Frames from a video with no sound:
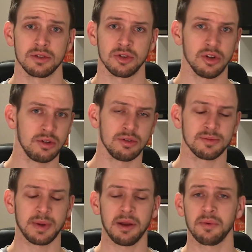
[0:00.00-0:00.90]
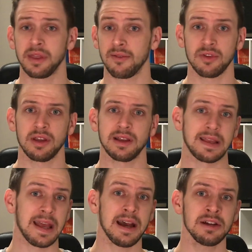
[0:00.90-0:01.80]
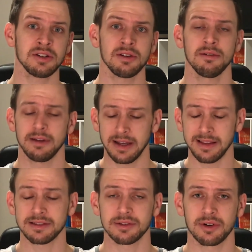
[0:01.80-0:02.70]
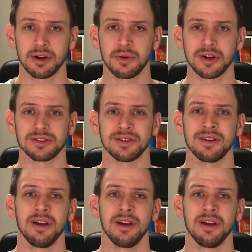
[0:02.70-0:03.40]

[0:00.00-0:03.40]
Shouldn't you just pay with everything in cash? And that's a great question.